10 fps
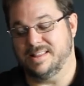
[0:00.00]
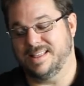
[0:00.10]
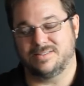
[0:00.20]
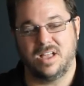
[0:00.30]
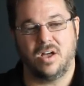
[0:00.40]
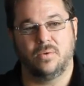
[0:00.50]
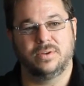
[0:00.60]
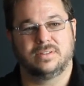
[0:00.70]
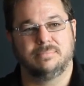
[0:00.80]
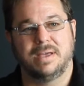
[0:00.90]
That's not
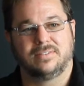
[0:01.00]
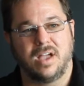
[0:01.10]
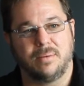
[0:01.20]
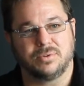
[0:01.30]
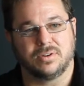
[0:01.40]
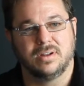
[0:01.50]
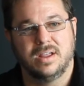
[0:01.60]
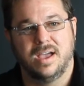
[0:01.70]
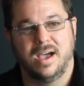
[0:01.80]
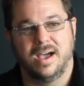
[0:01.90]
always the best option.
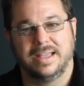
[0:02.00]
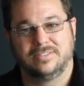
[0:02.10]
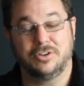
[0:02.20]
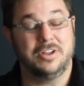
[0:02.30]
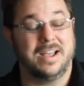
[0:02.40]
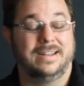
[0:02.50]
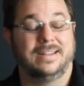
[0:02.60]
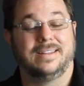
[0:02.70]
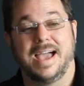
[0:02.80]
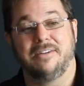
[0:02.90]
It's a good
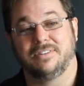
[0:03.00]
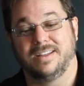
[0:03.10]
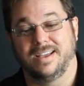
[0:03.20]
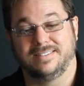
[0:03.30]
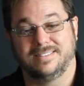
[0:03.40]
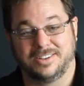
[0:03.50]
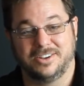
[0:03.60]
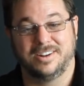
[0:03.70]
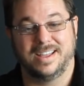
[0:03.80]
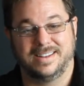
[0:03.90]
idea to advertise. It's a
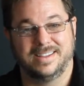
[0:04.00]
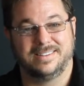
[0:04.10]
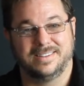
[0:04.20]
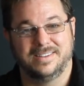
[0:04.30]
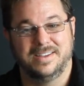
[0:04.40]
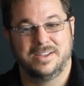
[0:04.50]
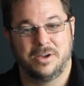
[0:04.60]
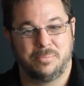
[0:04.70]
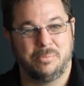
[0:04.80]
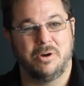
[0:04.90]
good idea
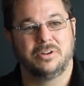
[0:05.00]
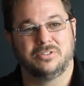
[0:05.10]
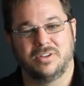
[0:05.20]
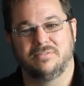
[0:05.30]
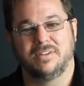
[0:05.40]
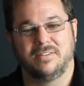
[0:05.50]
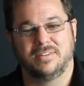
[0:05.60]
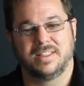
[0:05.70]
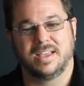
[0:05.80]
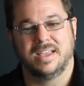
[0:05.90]
to promote yourself and
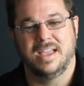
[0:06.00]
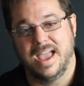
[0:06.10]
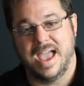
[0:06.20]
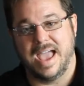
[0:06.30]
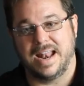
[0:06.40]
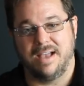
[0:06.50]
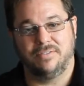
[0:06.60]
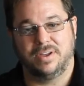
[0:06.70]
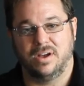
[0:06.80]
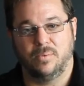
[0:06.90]
everything. And
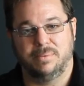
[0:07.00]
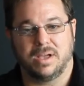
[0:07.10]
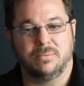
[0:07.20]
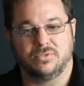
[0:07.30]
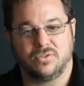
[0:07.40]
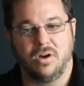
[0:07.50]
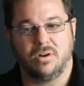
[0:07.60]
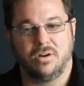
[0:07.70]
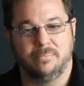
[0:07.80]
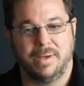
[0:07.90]
every year we become
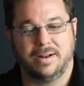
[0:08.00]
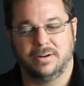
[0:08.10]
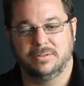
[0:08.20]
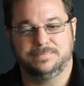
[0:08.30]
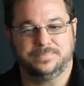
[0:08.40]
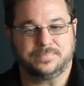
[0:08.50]
stronger and better.